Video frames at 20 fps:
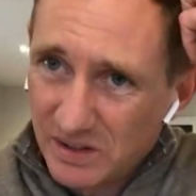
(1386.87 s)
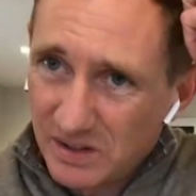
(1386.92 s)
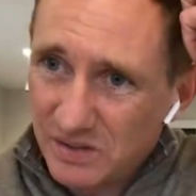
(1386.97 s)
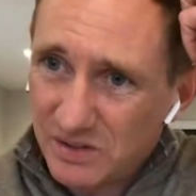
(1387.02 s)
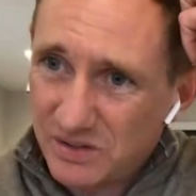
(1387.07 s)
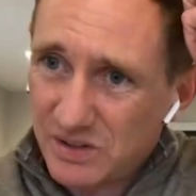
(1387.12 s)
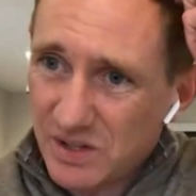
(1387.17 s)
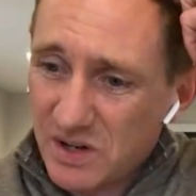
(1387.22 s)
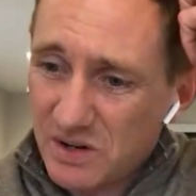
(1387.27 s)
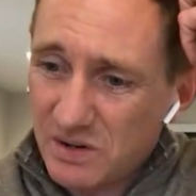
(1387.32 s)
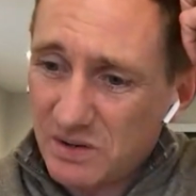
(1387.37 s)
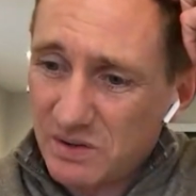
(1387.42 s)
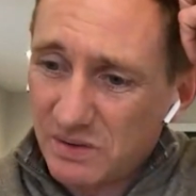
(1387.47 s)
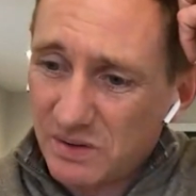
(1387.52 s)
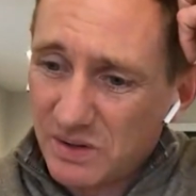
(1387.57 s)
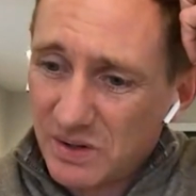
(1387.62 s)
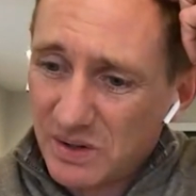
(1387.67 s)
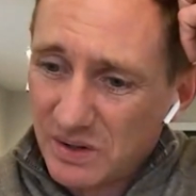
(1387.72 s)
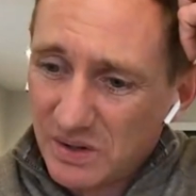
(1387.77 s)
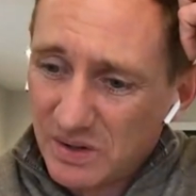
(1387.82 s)
So
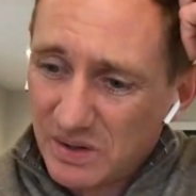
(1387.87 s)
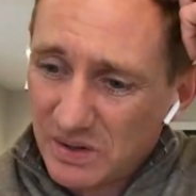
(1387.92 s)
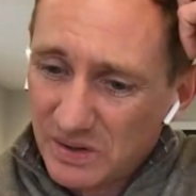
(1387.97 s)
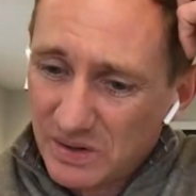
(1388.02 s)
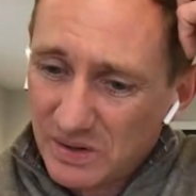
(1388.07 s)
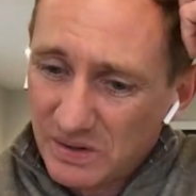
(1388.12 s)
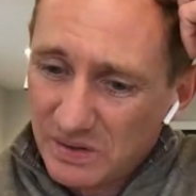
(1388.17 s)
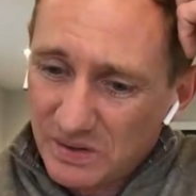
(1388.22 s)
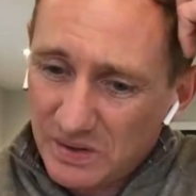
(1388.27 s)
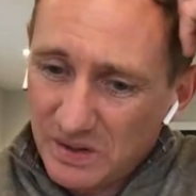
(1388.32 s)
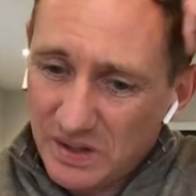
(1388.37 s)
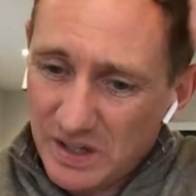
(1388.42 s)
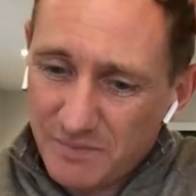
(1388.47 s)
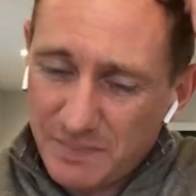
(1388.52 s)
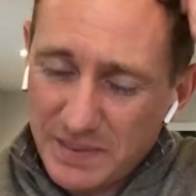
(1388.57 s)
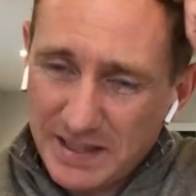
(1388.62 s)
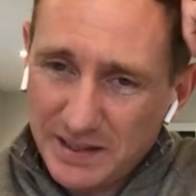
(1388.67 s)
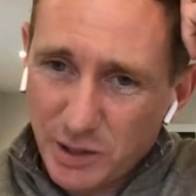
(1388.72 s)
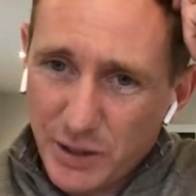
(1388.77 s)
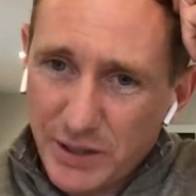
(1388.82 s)

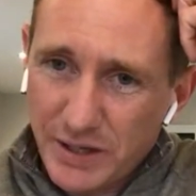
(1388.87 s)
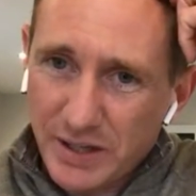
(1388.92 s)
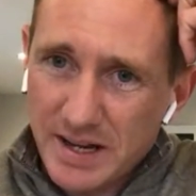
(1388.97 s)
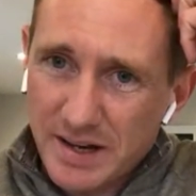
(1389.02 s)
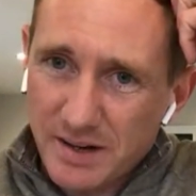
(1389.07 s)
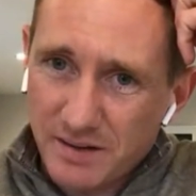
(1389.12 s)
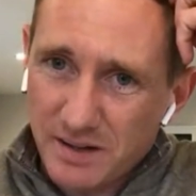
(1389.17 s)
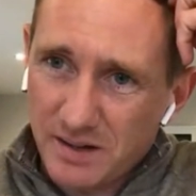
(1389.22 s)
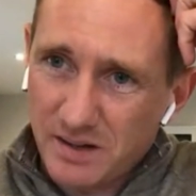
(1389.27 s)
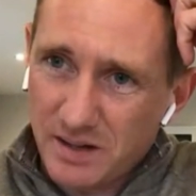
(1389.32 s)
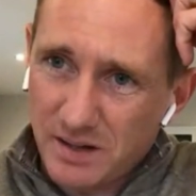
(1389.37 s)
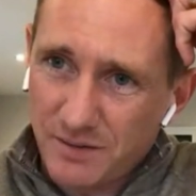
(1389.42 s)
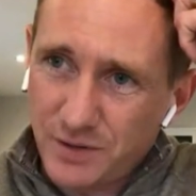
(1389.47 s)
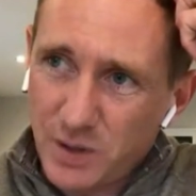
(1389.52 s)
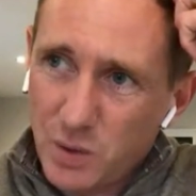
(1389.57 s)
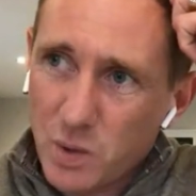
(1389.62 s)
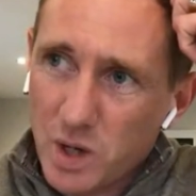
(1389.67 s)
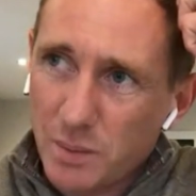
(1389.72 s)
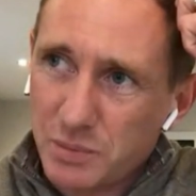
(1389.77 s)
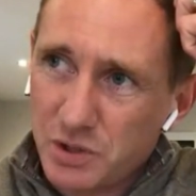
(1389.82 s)
I've been looking at a
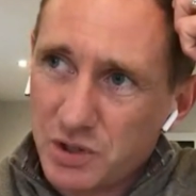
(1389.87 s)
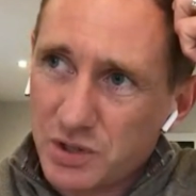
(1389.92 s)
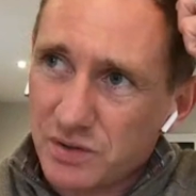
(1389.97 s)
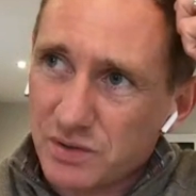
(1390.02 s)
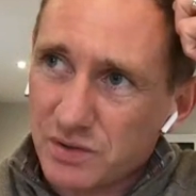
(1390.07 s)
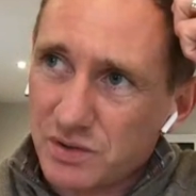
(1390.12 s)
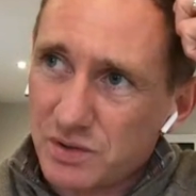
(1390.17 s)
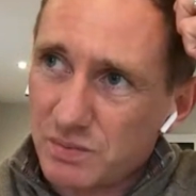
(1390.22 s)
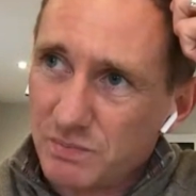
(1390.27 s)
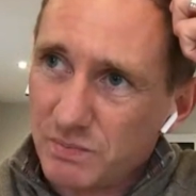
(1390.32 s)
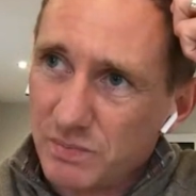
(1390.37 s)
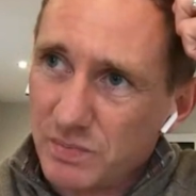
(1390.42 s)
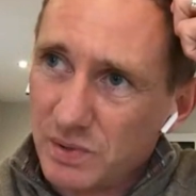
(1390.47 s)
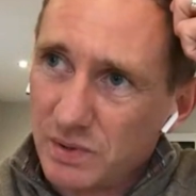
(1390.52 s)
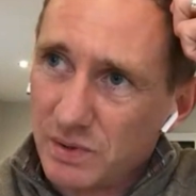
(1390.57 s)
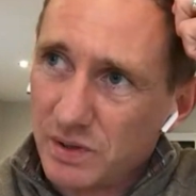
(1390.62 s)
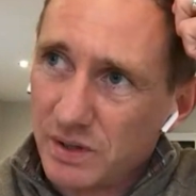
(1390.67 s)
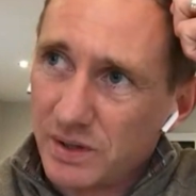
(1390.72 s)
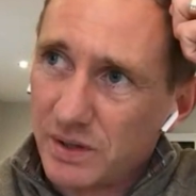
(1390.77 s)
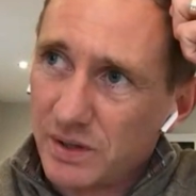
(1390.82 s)
few options,
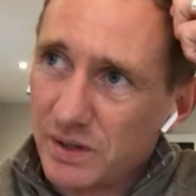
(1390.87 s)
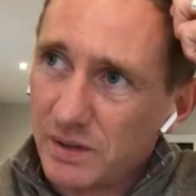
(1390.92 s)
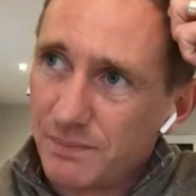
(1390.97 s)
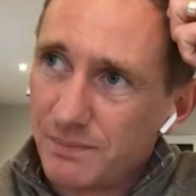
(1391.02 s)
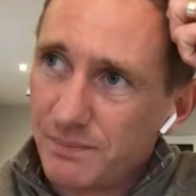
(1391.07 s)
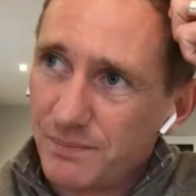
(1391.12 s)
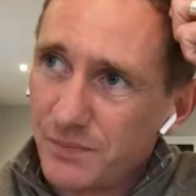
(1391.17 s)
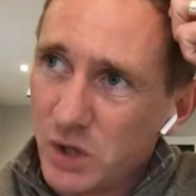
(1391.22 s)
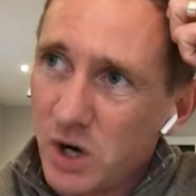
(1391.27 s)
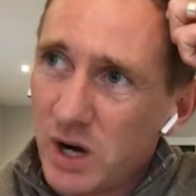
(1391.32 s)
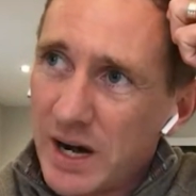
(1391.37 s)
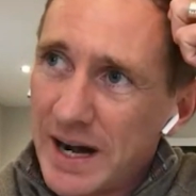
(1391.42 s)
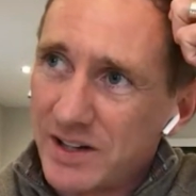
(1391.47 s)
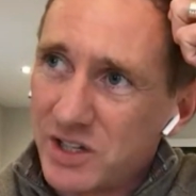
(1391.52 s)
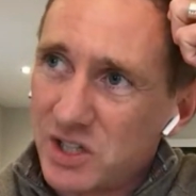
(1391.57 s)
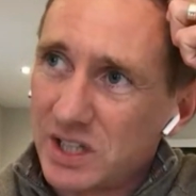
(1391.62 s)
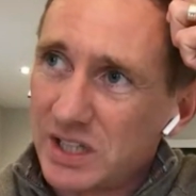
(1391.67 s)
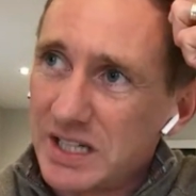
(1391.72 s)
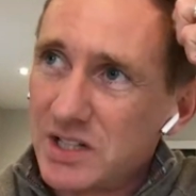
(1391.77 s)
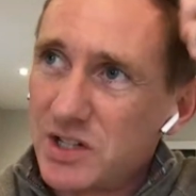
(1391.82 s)
not
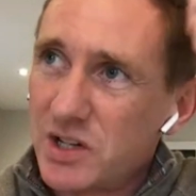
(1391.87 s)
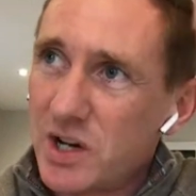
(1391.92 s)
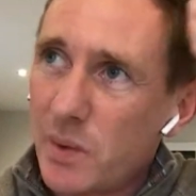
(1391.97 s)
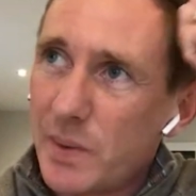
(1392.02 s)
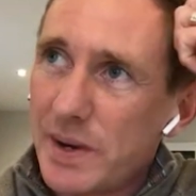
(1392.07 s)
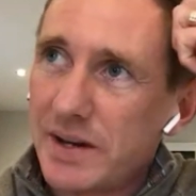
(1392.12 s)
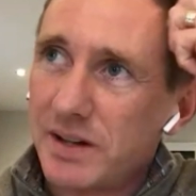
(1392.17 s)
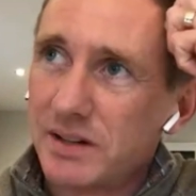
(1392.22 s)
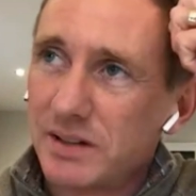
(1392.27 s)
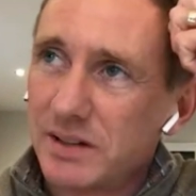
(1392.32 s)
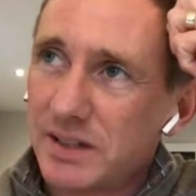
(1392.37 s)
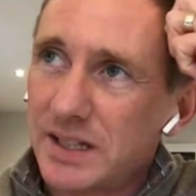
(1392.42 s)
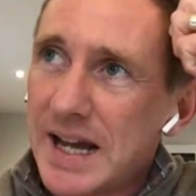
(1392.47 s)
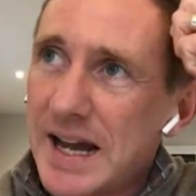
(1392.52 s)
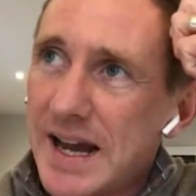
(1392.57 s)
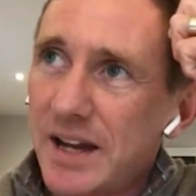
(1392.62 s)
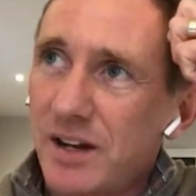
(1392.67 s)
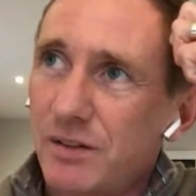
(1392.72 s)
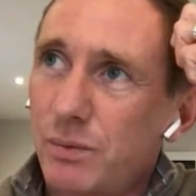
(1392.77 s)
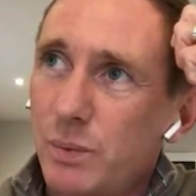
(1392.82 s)
actually knowing
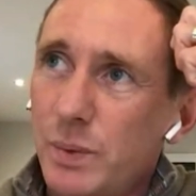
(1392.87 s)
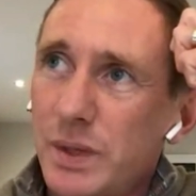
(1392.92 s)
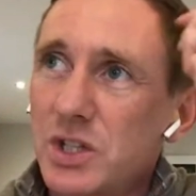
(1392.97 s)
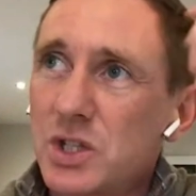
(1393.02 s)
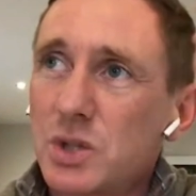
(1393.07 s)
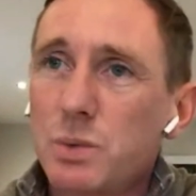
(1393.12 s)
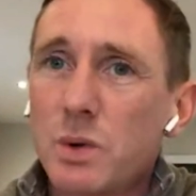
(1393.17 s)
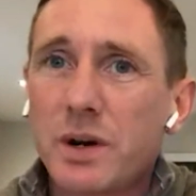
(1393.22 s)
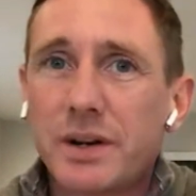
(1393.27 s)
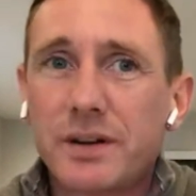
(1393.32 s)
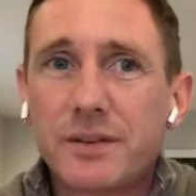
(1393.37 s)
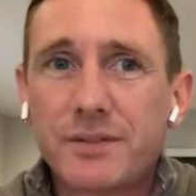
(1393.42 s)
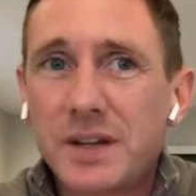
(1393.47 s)
kind of which one.